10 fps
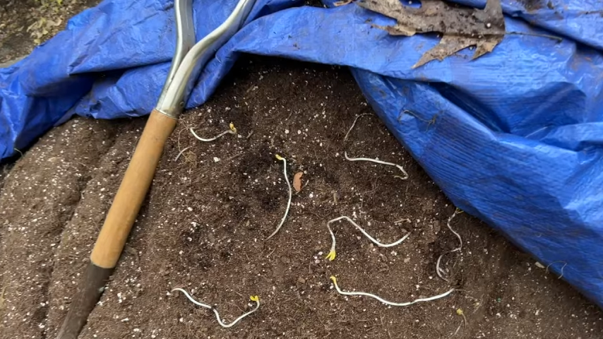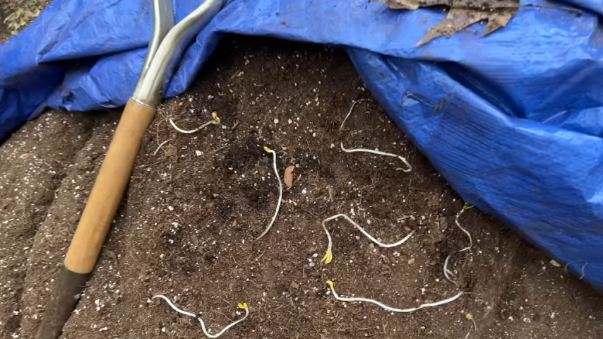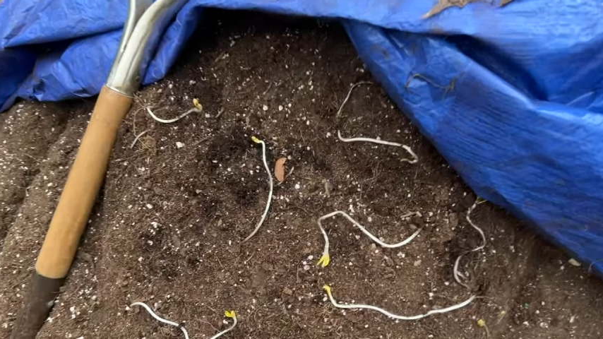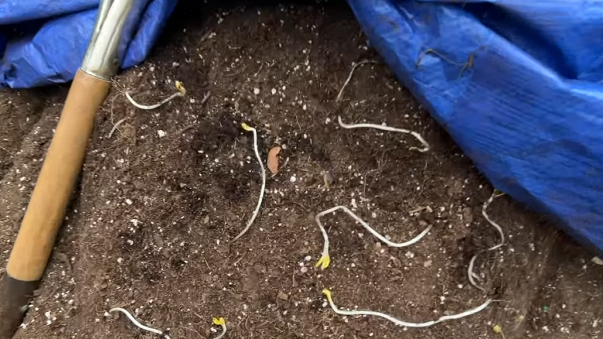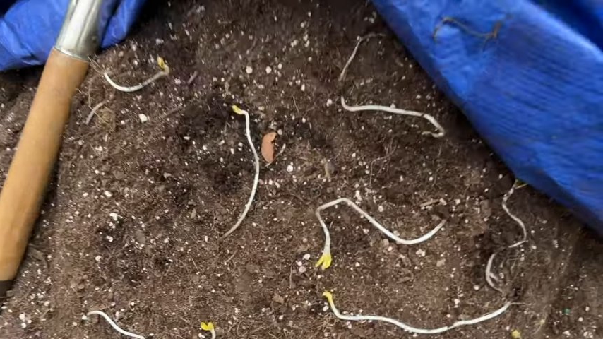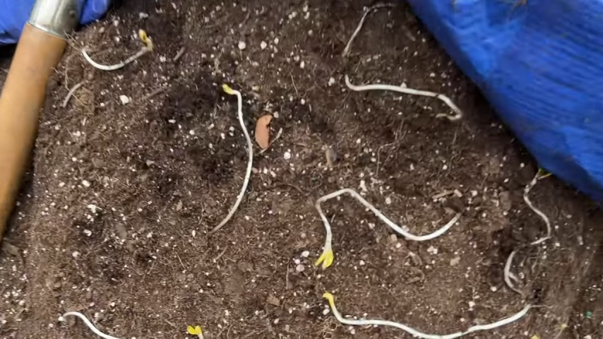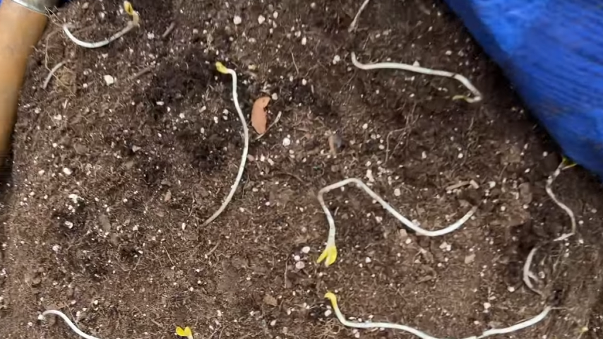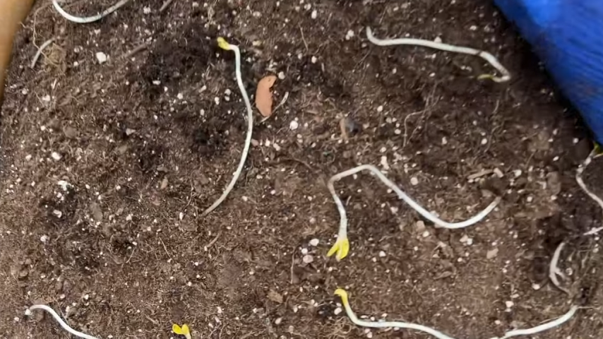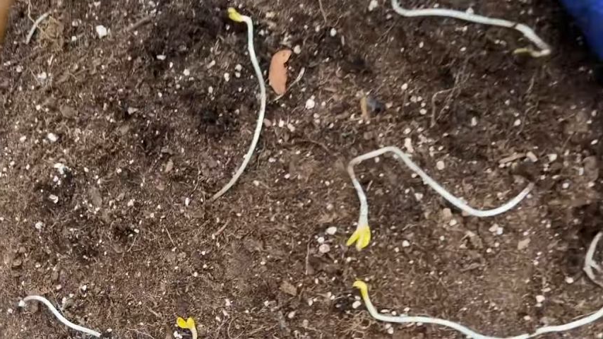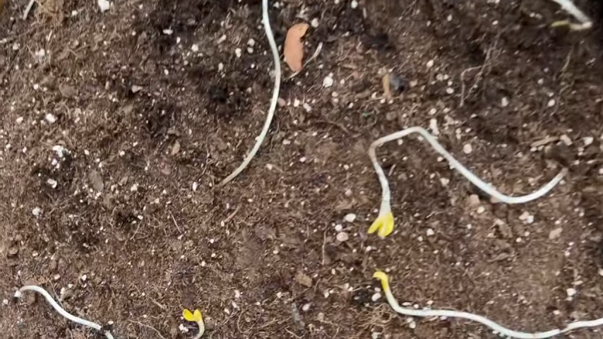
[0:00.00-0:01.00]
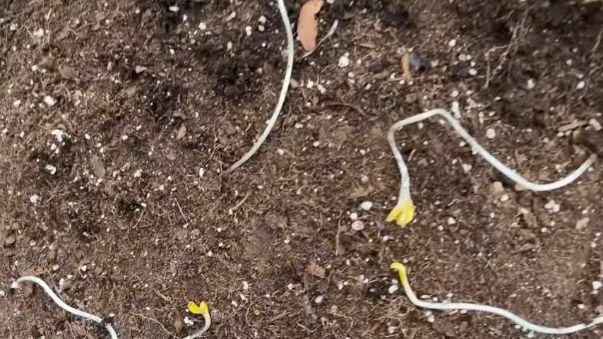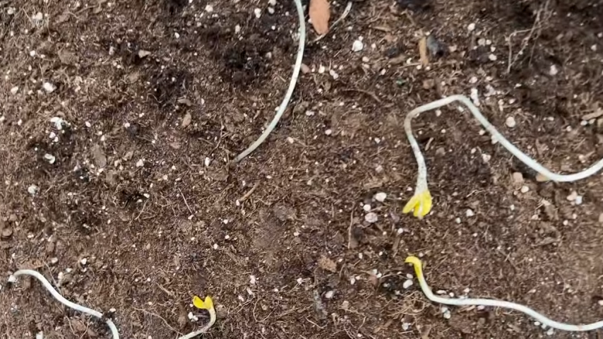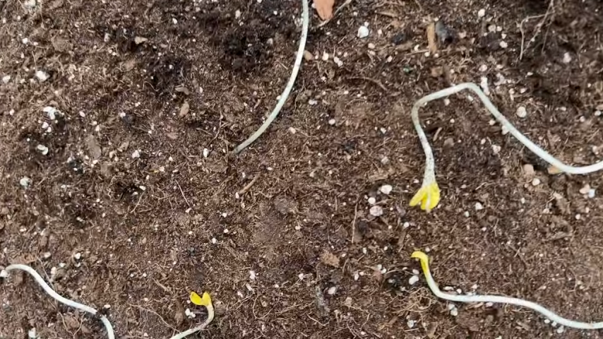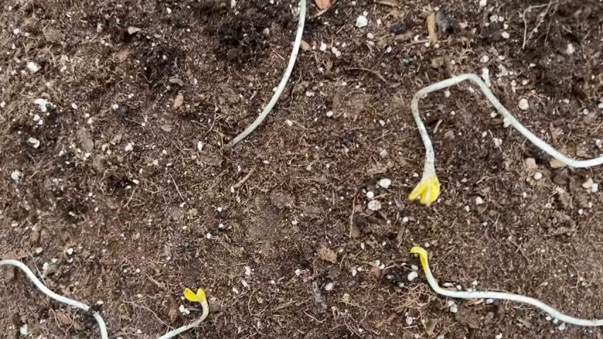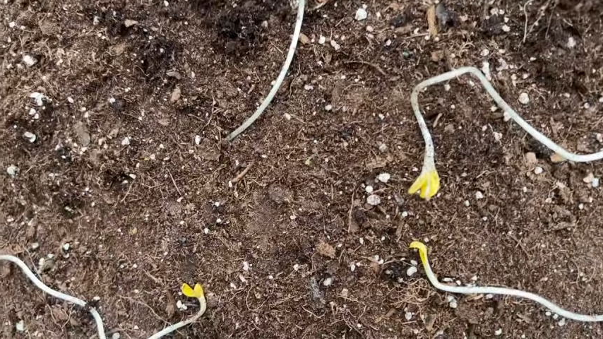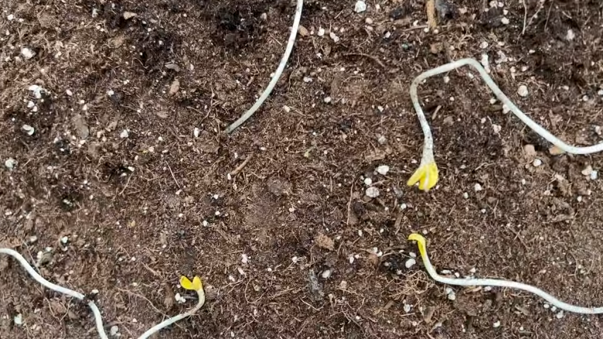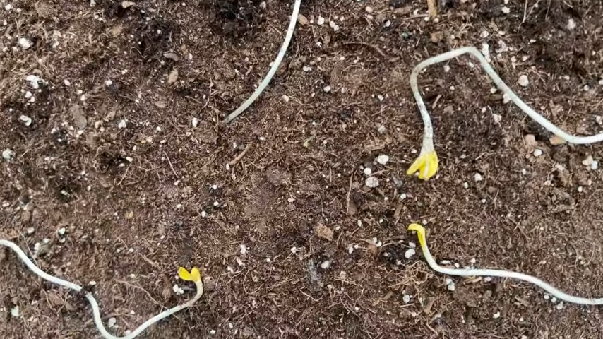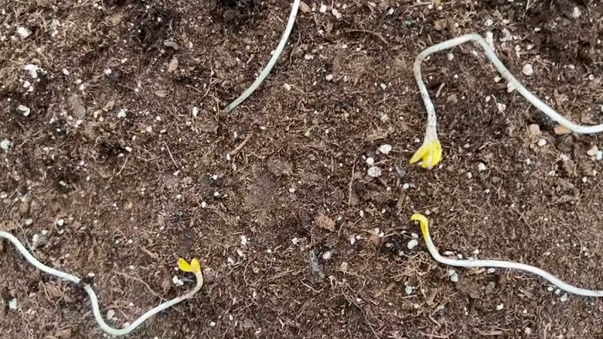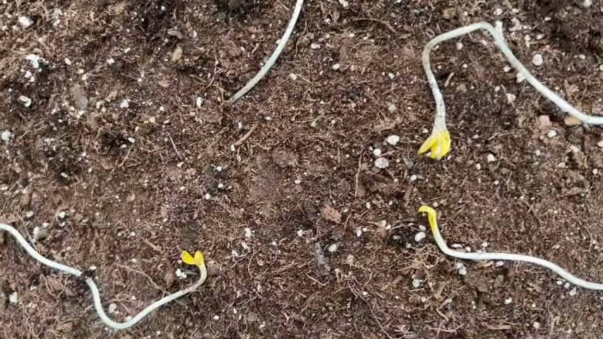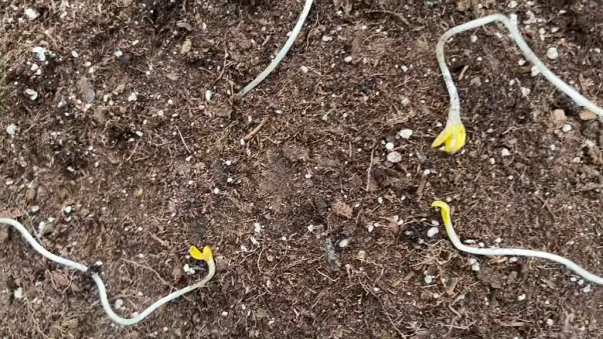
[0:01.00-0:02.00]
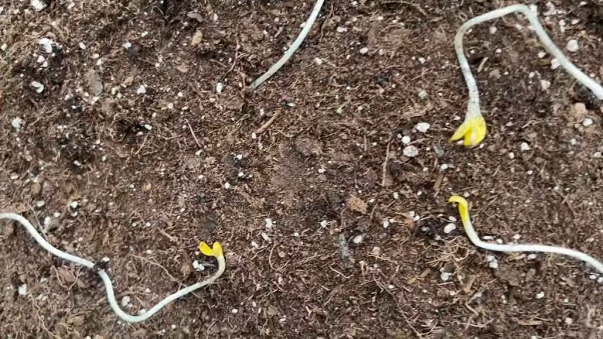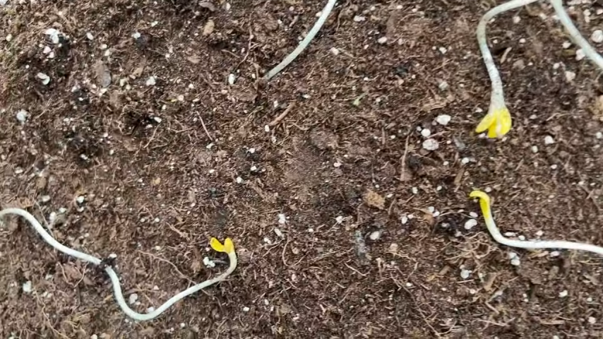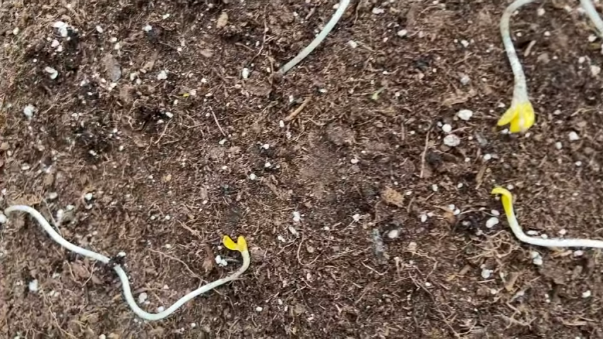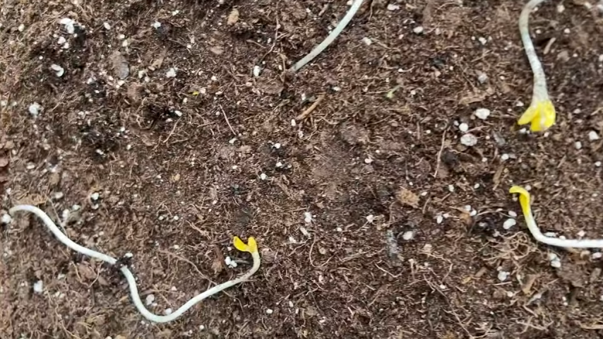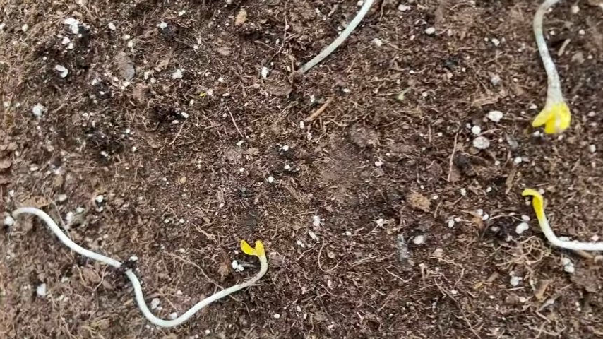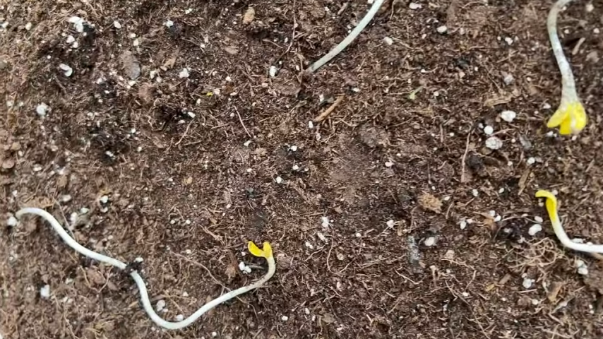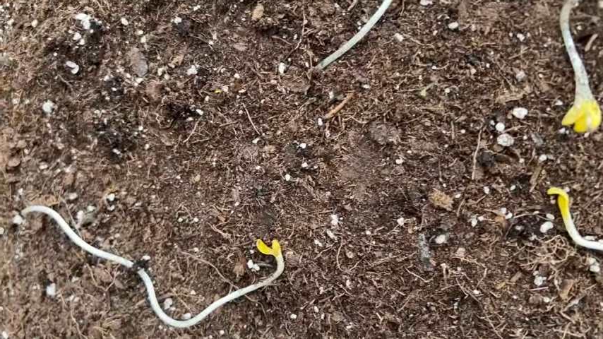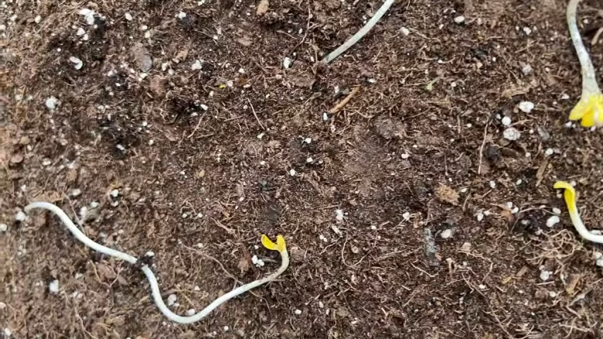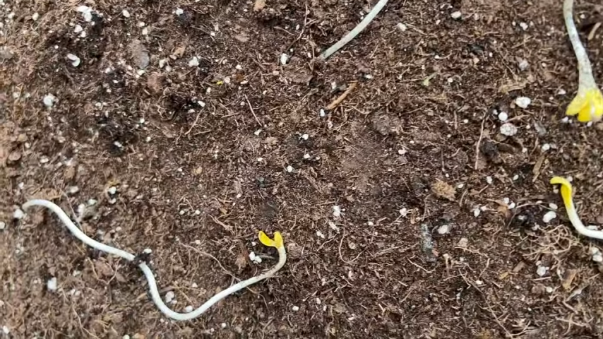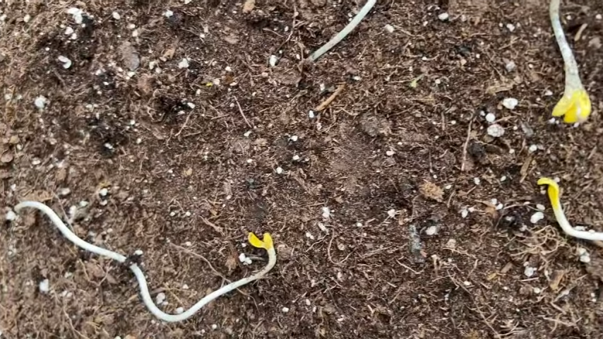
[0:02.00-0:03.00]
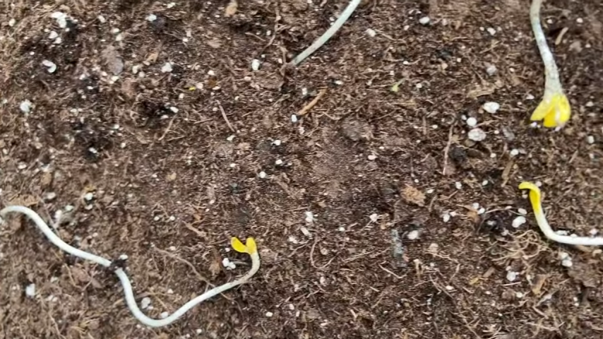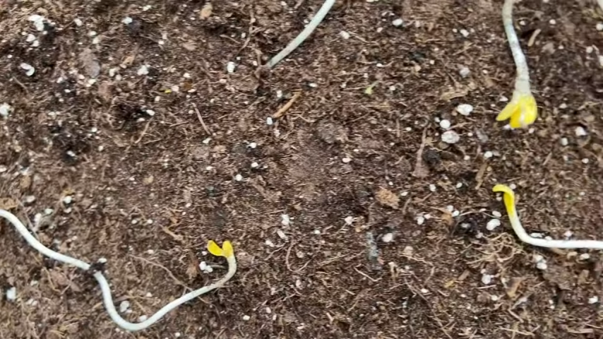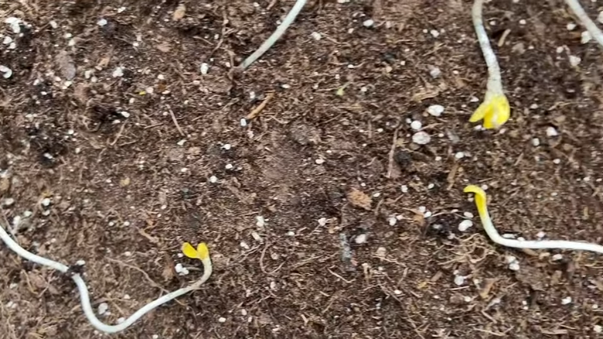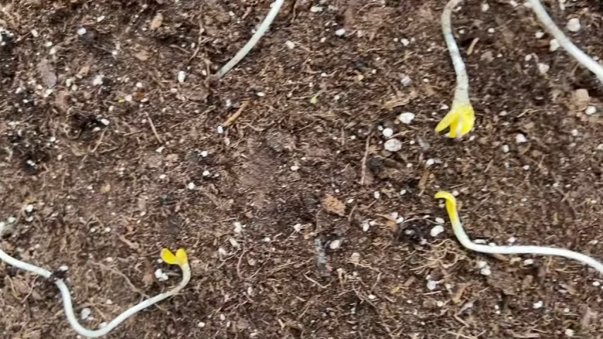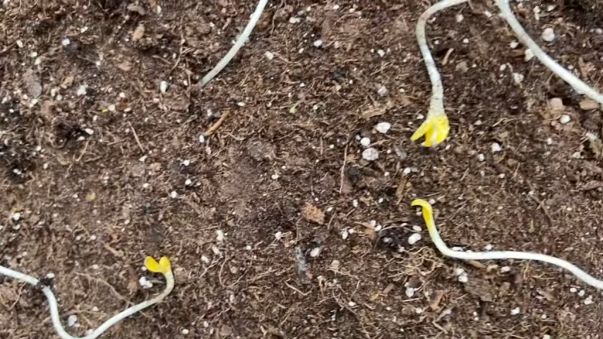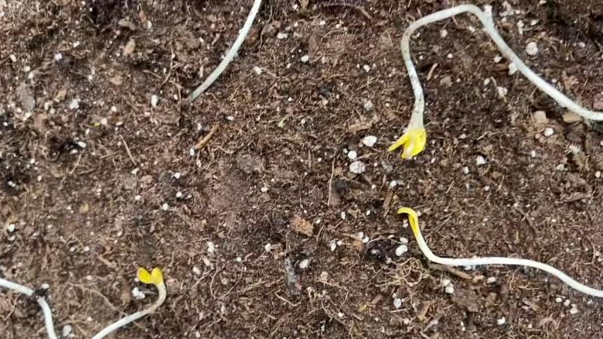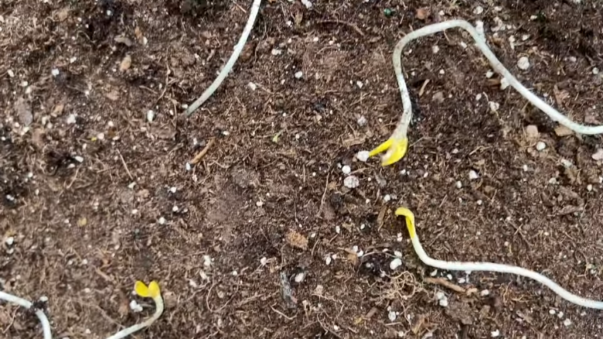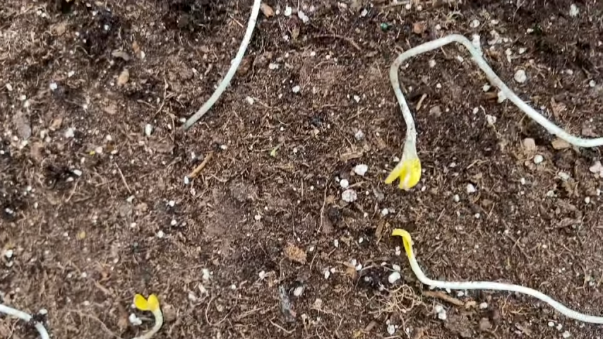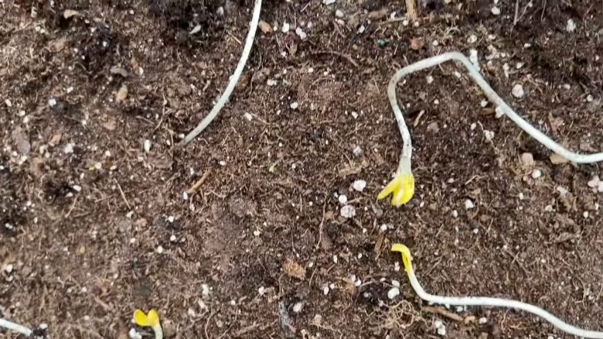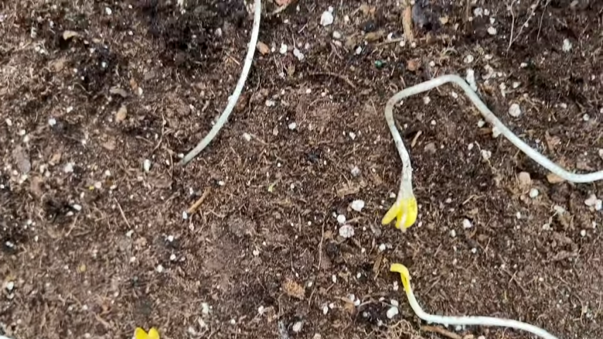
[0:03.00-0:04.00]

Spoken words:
[unreadable: no face in view]